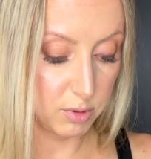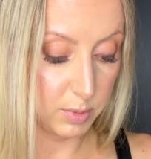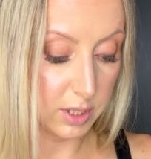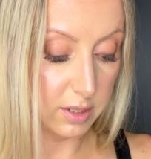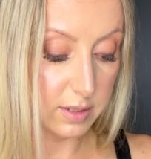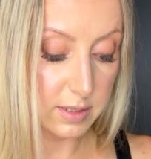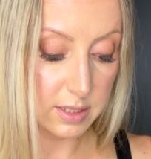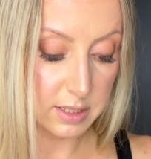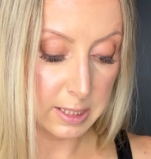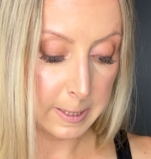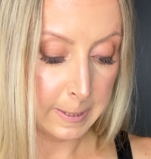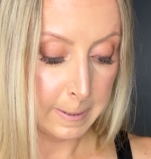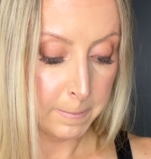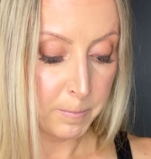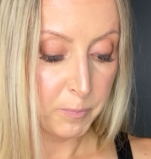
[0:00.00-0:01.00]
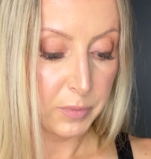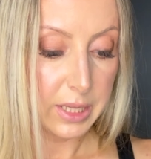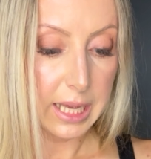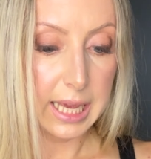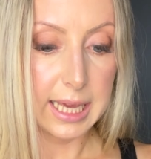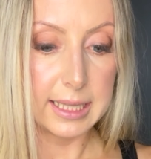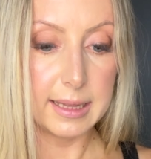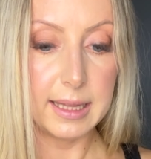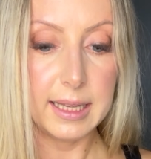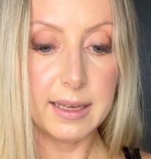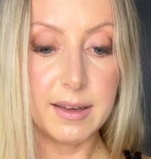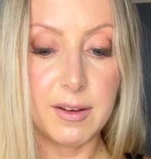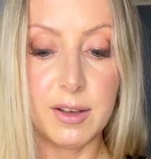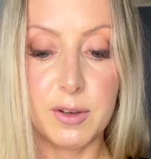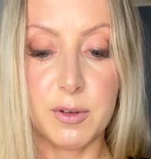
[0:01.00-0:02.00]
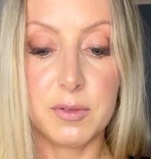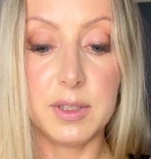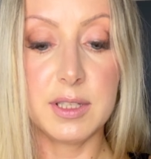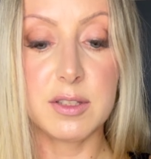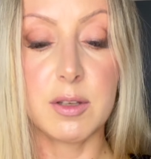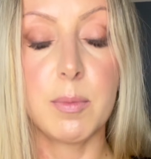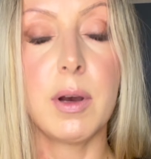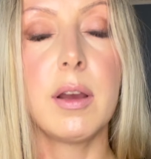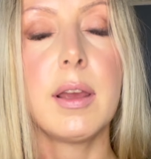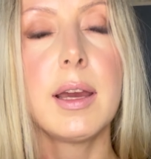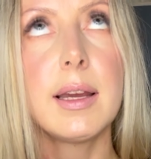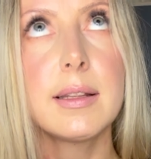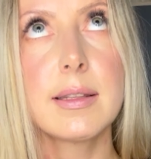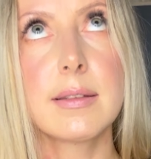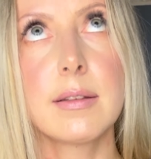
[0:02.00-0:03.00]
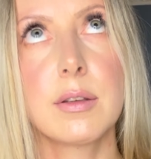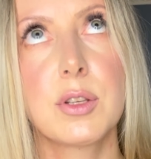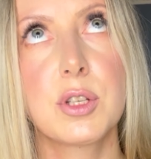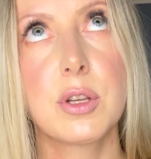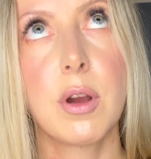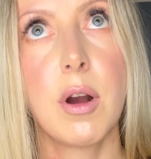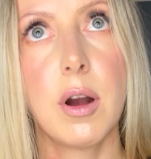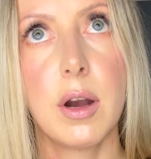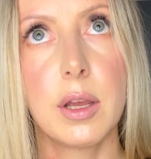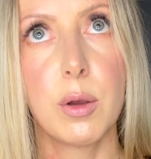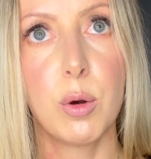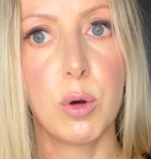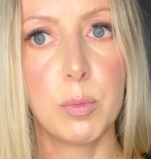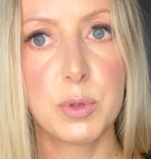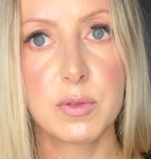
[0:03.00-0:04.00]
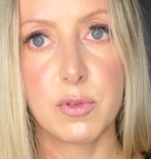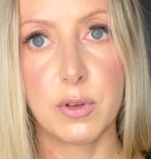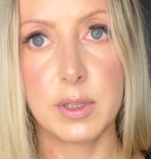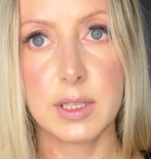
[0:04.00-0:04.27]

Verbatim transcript: to be honest and then i got this top i had such high hopes for